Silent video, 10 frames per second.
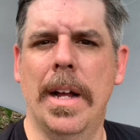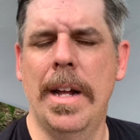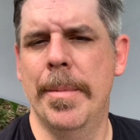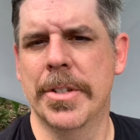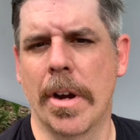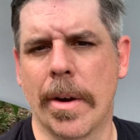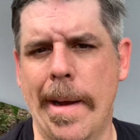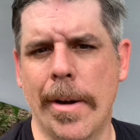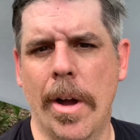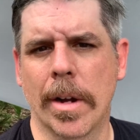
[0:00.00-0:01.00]
MSR
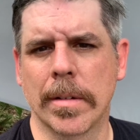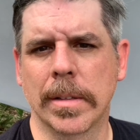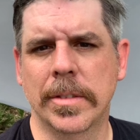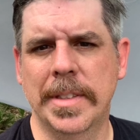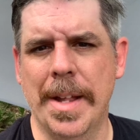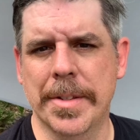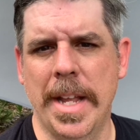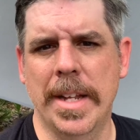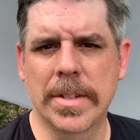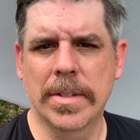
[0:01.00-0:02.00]
groundhog style
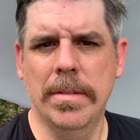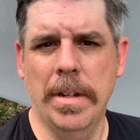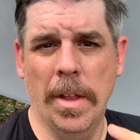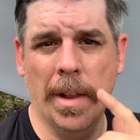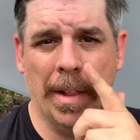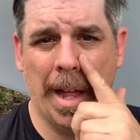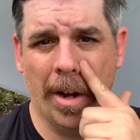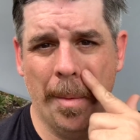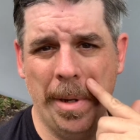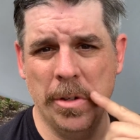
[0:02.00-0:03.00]
stakes, you know, that a lot of
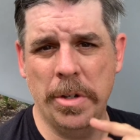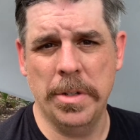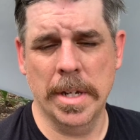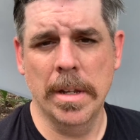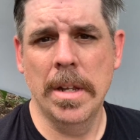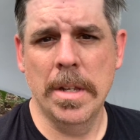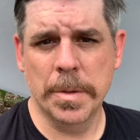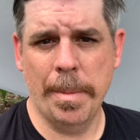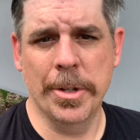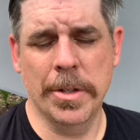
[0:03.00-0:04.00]
companies are using.
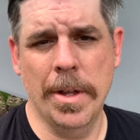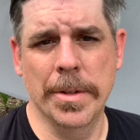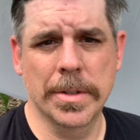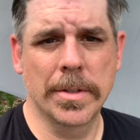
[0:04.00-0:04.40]
Pretty much those.